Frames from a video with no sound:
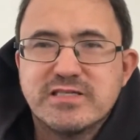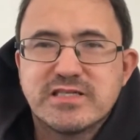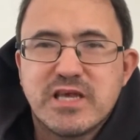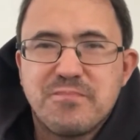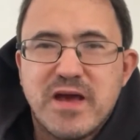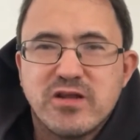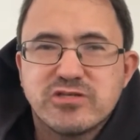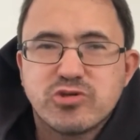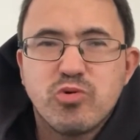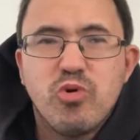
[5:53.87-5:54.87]
skip out of
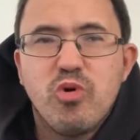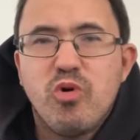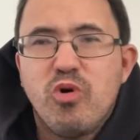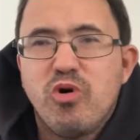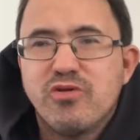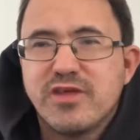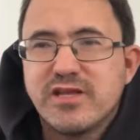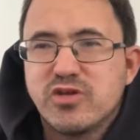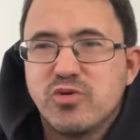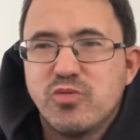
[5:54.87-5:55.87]
school. They
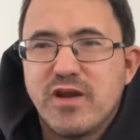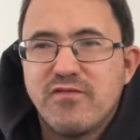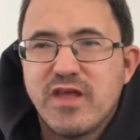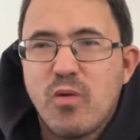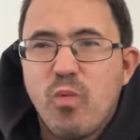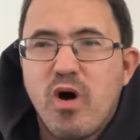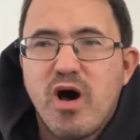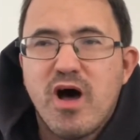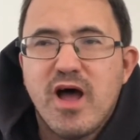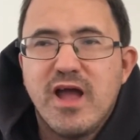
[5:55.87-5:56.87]
do whatever they
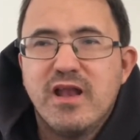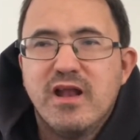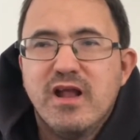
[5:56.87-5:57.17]
want.